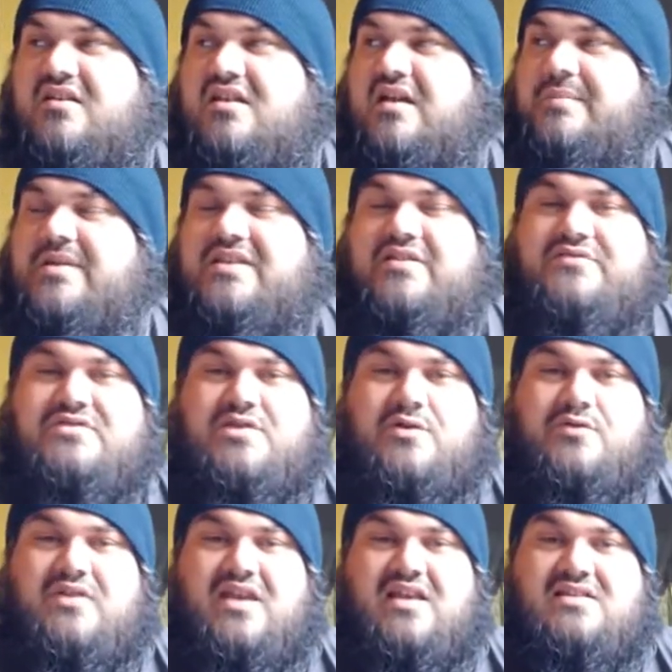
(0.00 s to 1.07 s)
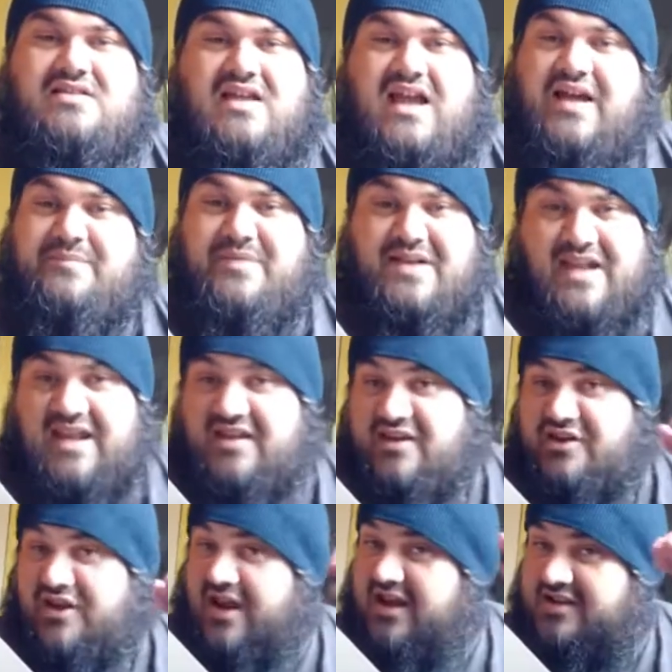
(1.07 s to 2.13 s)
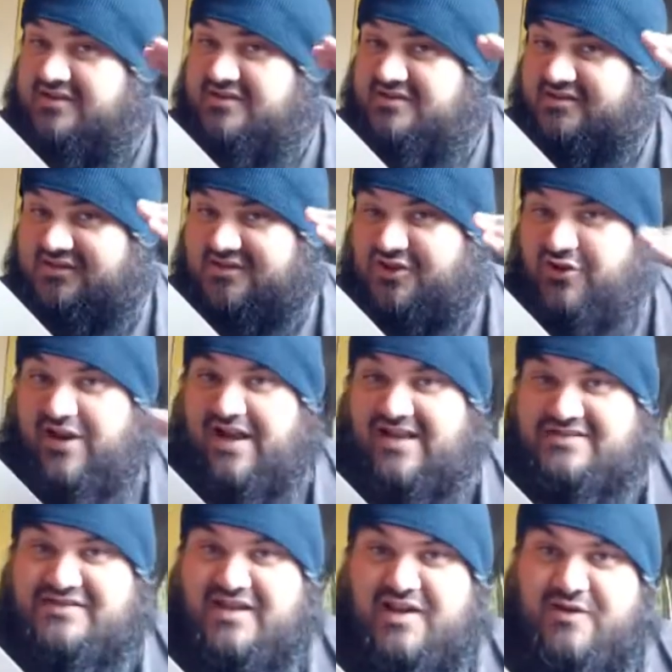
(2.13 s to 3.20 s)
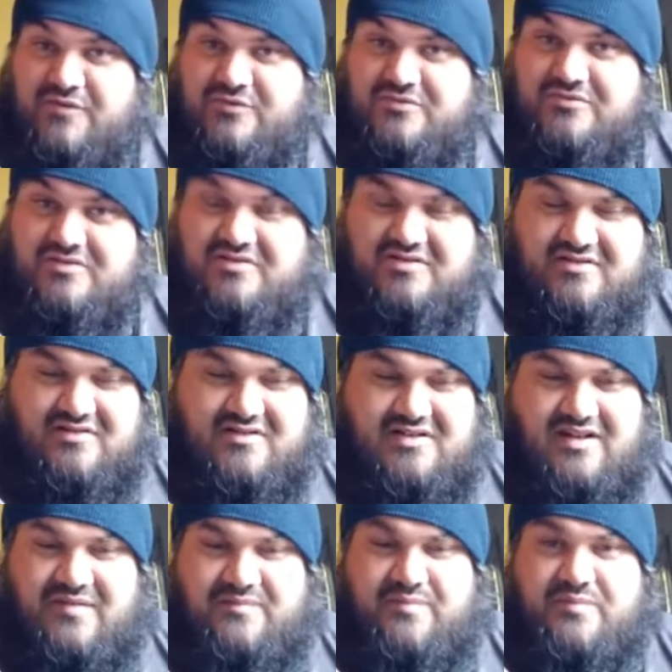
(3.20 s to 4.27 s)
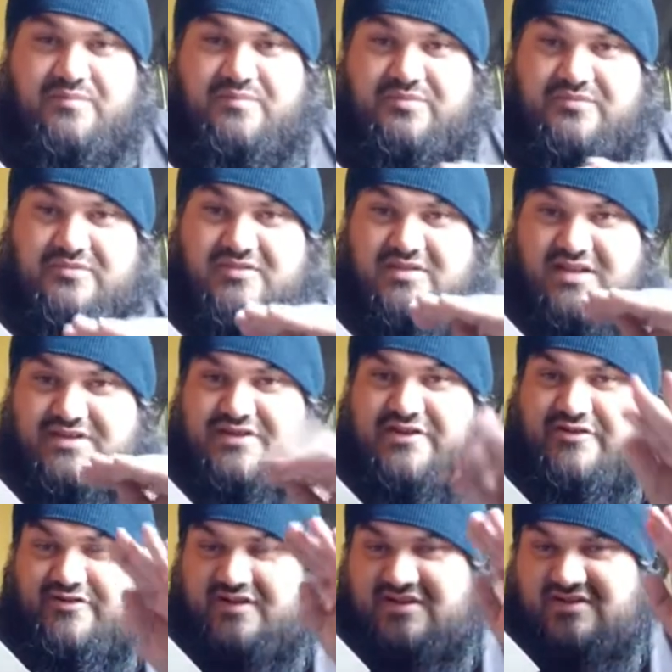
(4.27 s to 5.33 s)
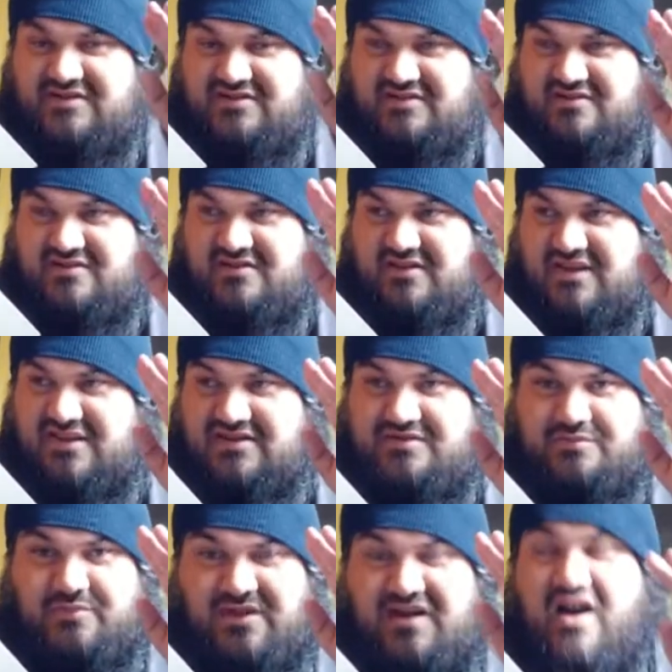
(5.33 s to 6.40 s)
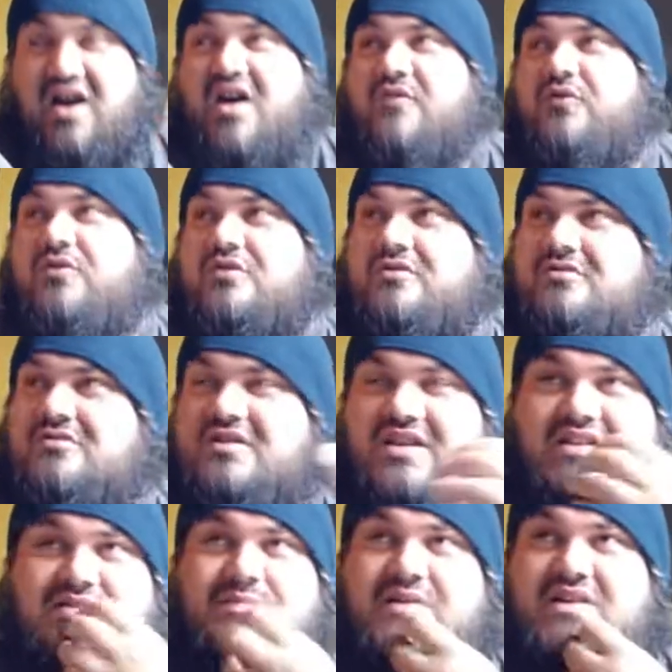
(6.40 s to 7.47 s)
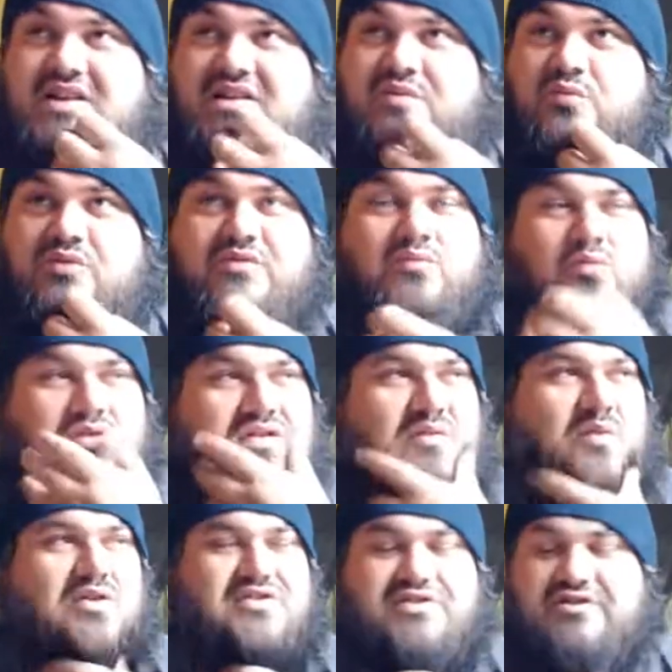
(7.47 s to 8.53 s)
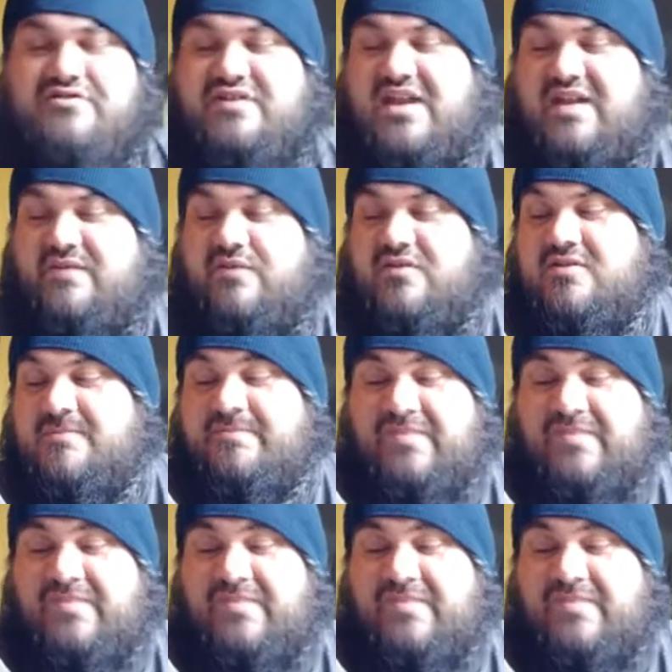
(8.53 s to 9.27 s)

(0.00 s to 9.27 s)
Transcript: I mean, those two things, you guys know, this year has been awful. It's been like it was one of the worst years ever